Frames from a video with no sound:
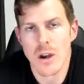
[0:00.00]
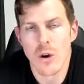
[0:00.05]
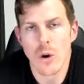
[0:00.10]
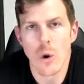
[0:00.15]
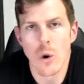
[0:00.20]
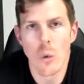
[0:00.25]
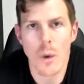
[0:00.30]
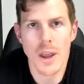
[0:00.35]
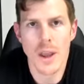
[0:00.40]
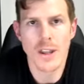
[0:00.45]

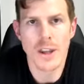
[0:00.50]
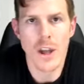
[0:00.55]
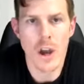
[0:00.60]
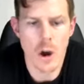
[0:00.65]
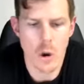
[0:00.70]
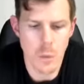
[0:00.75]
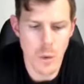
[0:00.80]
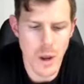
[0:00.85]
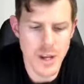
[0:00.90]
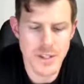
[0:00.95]
or where to
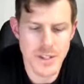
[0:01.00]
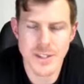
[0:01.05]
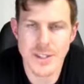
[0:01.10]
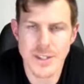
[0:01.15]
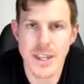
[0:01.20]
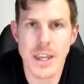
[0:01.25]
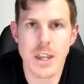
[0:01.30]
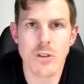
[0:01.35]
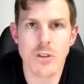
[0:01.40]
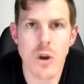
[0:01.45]
go, where to
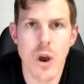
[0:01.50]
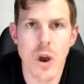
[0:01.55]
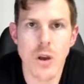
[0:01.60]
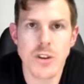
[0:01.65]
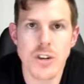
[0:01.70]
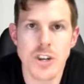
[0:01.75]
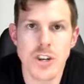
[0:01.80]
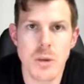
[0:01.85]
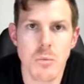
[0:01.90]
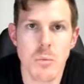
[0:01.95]
steer your own
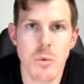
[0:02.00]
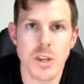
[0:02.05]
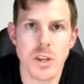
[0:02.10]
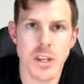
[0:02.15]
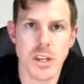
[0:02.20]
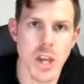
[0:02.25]
ship when you're